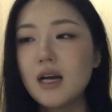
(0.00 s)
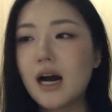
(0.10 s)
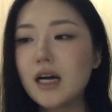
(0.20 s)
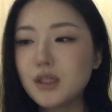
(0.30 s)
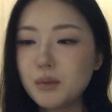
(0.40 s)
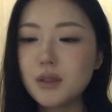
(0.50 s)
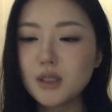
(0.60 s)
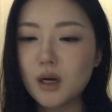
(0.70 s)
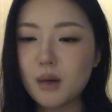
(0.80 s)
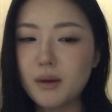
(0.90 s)
I do want
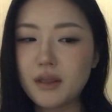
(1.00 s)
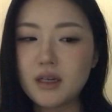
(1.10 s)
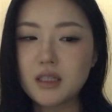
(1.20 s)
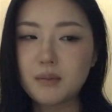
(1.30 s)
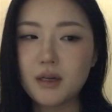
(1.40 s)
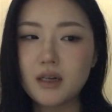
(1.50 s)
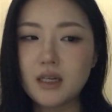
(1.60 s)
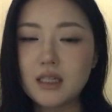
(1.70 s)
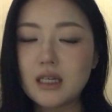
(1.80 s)
to talk about that experience.